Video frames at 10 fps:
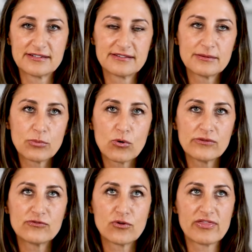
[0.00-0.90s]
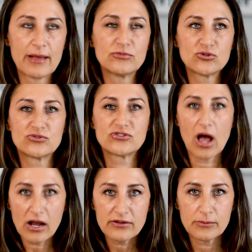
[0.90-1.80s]
and it's important for them to
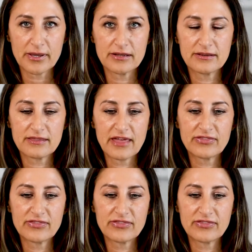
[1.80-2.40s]
document